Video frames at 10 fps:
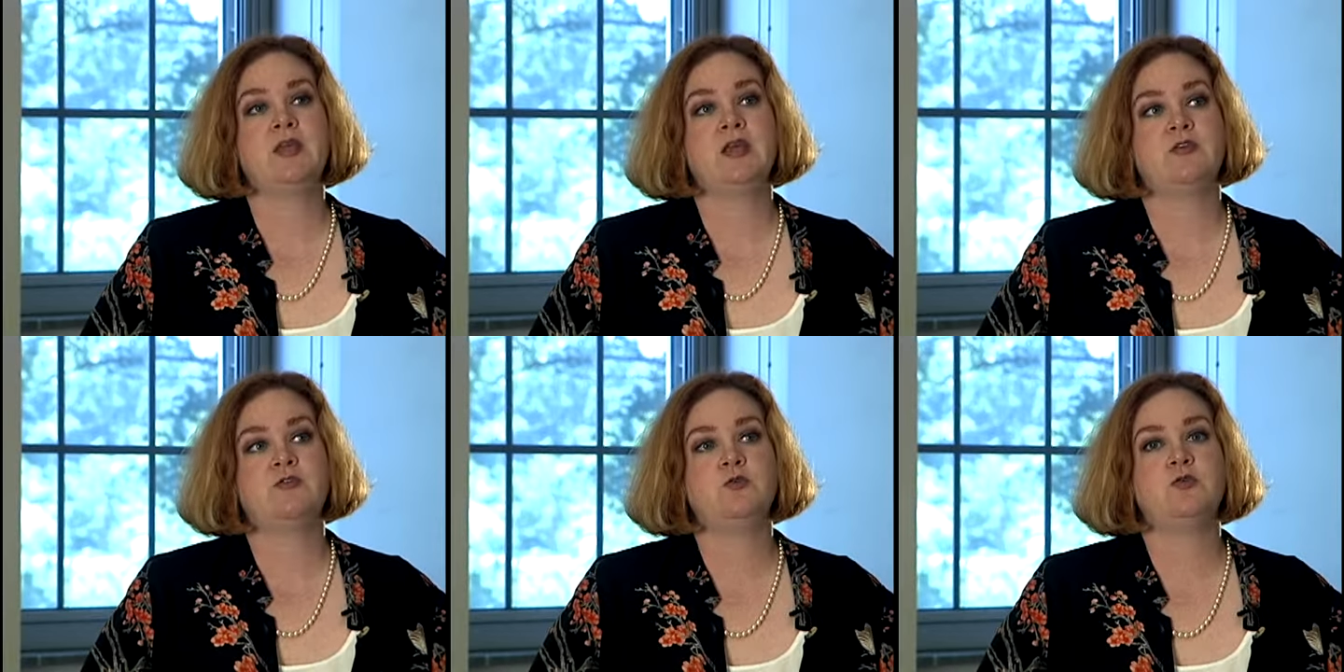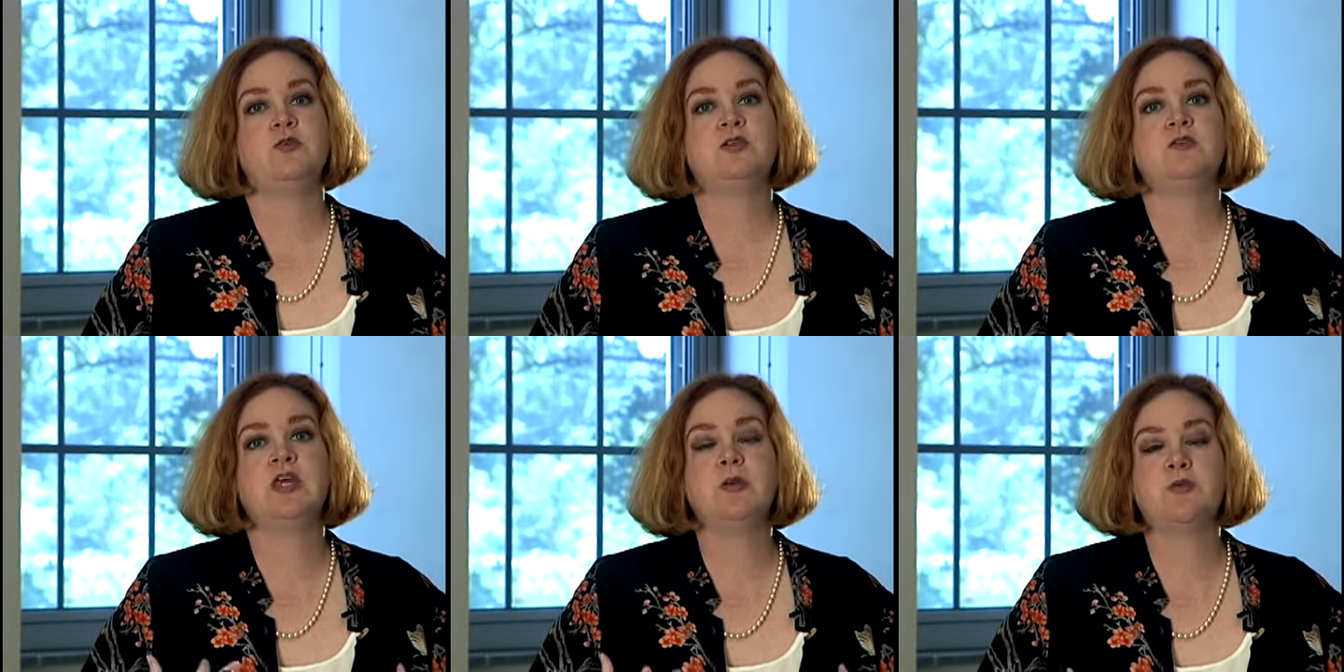If you
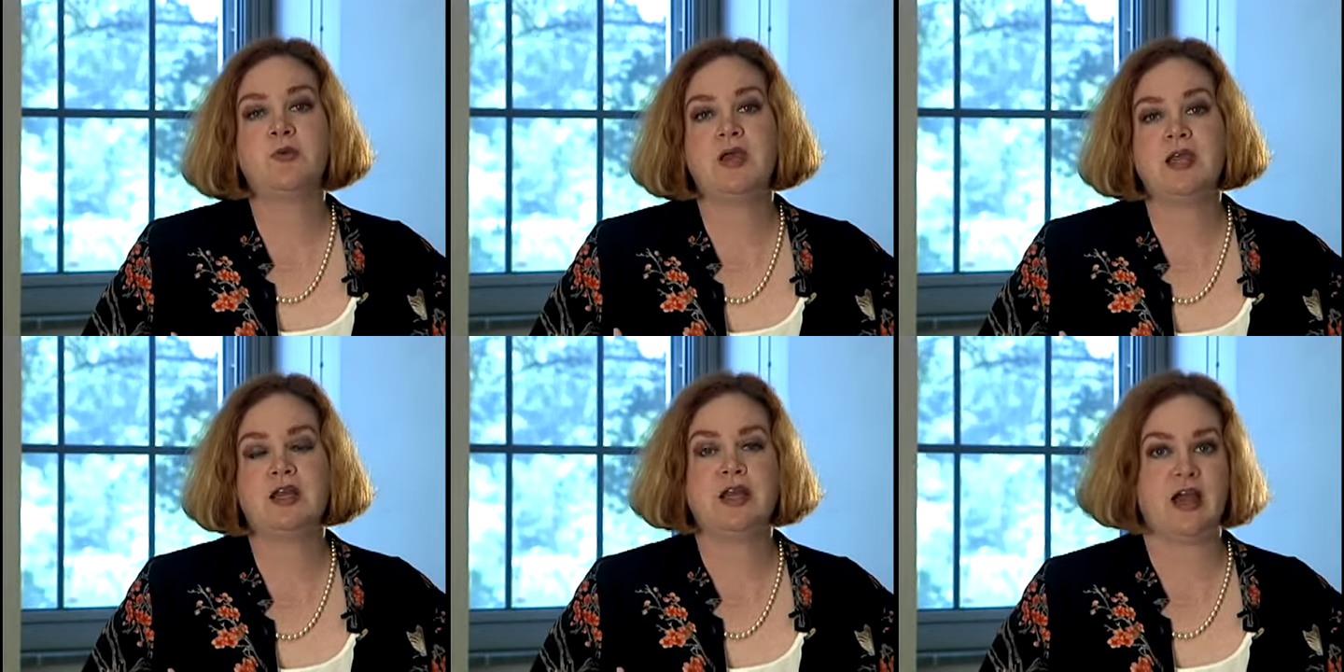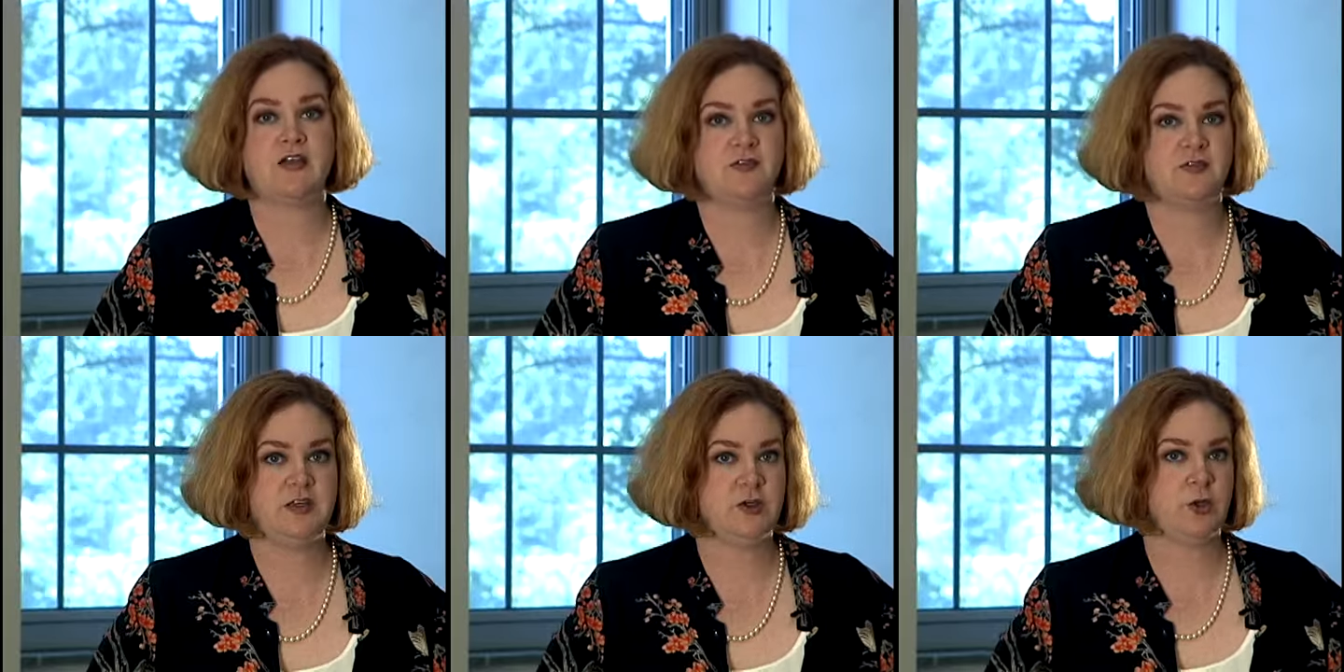keep repeating I
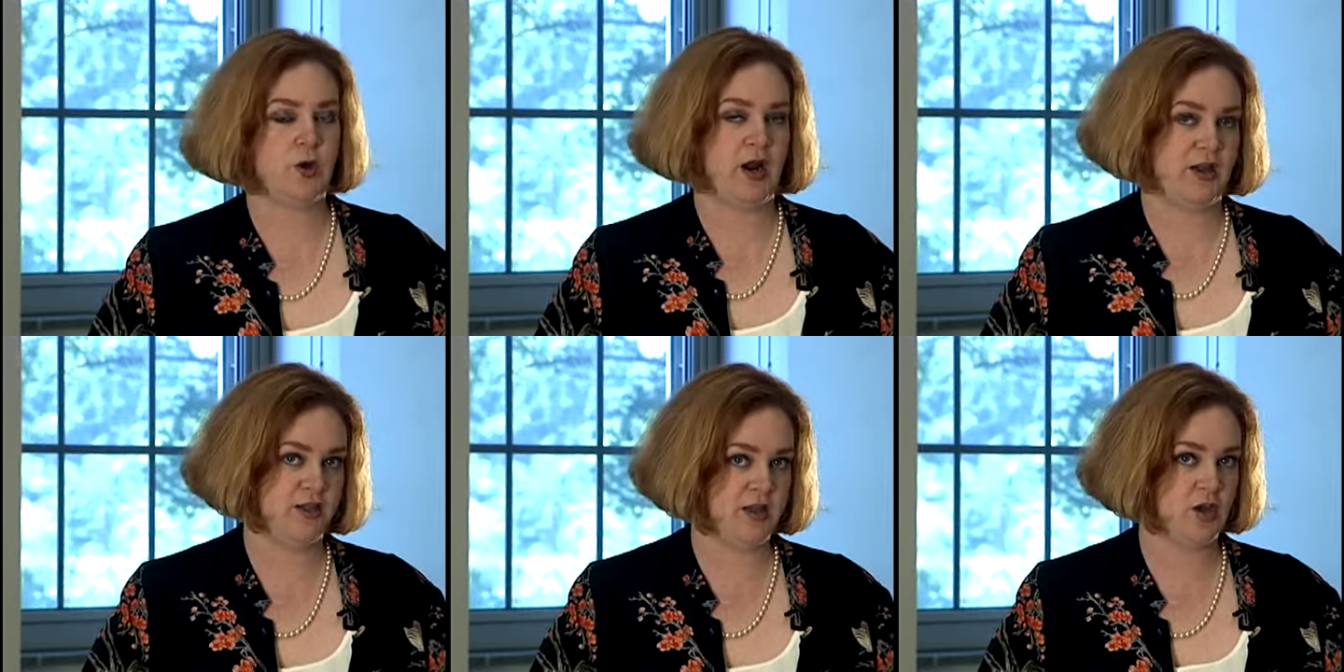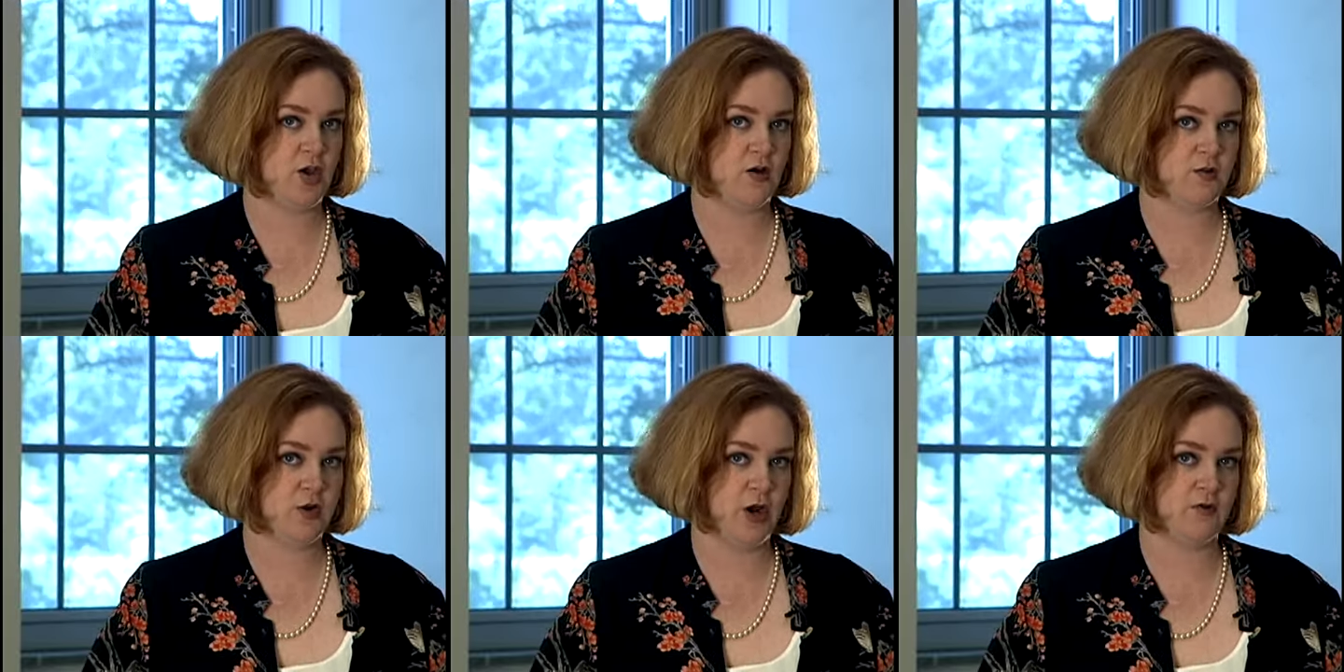feel or I think
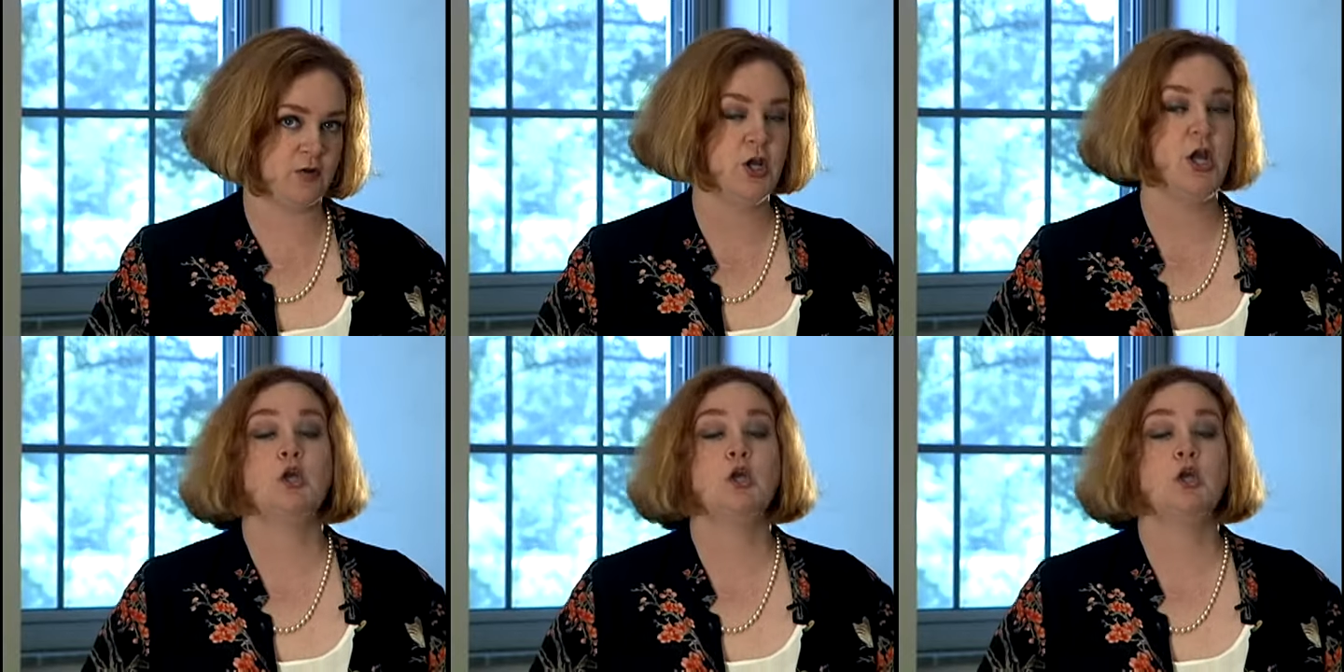over and over,